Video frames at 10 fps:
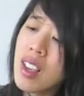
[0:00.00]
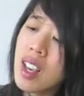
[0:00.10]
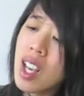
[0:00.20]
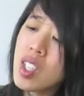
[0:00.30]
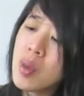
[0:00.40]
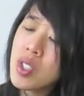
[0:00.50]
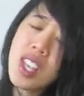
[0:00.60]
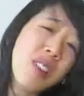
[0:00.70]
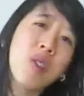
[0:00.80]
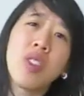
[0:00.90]
it's almost
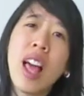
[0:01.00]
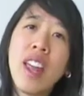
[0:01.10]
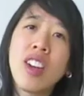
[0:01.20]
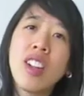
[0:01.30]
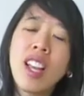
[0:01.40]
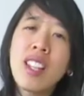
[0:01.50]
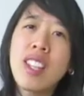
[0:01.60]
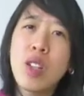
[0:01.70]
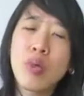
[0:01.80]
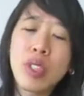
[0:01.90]
like flannel. It's
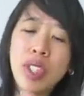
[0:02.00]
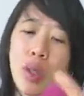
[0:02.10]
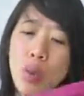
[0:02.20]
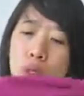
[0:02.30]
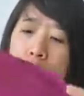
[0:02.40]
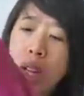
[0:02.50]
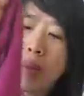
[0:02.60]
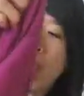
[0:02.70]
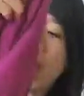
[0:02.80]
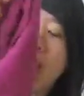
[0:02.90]
like really warm
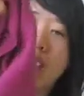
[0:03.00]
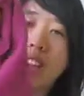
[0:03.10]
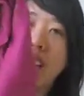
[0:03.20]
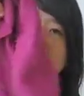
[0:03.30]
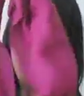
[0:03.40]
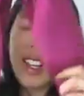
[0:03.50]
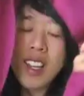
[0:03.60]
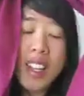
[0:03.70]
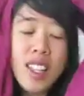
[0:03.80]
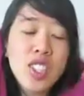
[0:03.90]
and
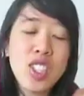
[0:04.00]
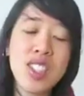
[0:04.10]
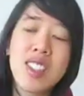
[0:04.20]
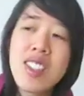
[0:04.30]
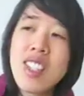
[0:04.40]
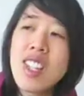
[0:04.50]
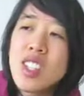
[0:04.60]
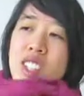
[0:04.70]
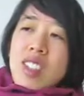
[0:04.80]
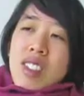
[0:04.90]
it's just,
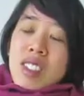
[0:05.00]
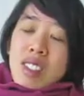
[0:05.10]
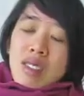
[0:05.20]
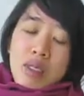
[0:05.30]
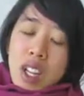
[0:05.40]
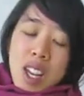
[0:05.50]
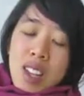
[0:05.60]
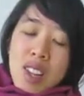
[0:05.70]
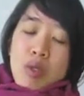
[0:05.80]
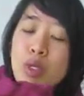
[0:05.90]
it's just
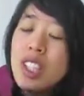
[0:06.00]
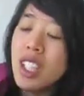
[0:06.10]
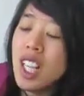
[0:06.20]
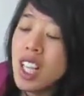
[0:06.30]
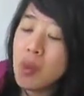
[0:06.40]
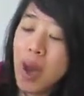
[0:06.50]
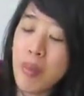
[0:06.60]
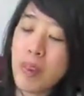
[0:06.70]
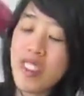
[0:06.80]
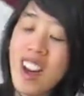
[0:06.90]
a, really nice
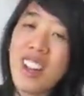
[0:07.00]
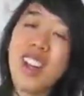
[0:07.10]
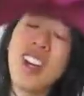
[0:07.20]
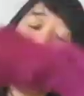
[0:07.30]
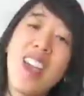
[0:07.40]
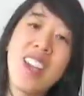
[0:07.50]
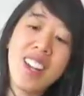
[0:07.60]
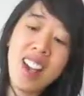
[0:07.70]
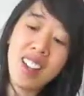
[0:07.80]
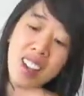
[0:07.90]
pop of color and
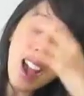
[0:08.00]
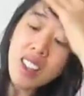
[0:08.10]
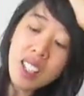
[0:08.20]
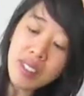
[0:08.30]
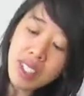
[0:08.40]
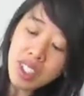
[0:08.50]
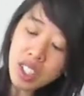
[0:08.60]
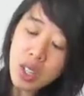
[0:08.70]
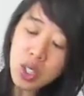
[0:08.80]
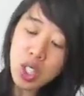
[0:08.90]
I, I love it. You
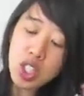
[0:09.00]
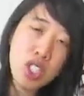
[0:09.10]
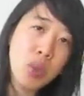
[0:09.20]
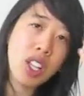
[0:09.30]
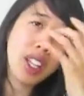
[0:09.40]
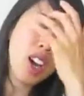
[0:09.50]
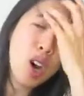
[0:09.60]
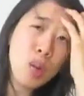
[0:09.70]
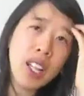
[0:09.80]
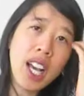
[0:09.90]
know, you could just wear like
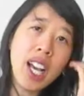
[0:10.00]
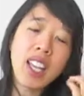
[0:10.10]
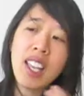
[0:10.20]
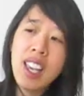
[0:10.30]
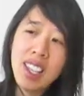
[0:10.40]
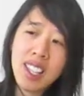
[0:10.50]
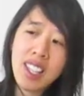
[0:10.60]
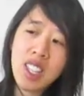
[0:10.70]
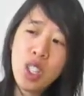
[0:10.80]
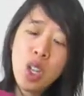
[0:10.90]
all black and
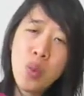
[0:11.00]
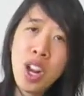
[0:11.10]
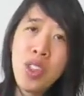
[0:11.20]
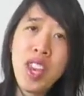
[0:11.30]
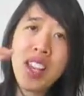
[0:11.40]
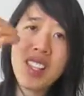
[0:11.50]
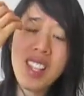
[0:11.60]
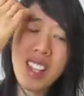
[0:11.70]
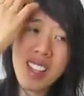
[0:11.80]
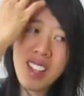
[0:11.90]
then you can wear this
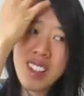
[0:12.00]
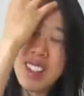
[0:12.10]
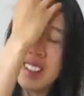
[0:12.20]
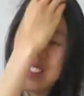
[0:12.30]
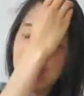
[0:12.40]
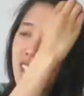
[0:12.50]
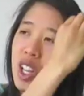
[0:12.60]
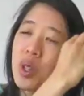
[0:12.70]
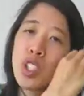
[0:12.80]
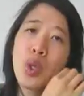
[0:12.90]
and then, you
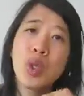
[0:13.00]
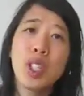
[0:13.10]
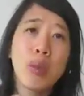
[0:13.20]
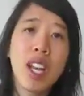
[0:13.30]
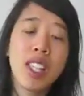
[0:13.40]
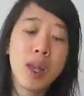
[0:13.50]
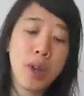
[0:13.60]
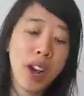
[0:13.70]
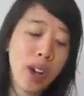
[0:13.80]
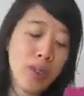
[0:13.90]
know, it totally brightens up
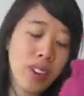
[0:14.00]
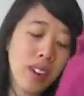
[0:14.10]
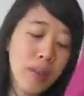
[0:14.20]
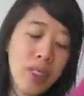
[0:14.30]
your outfit